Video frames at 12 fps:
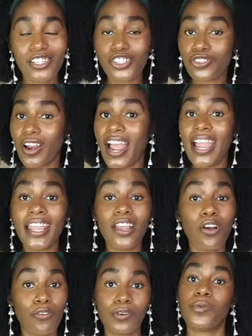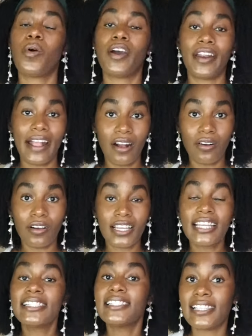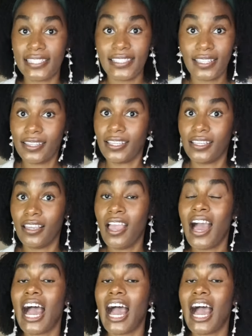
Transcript: try okra water out consistently.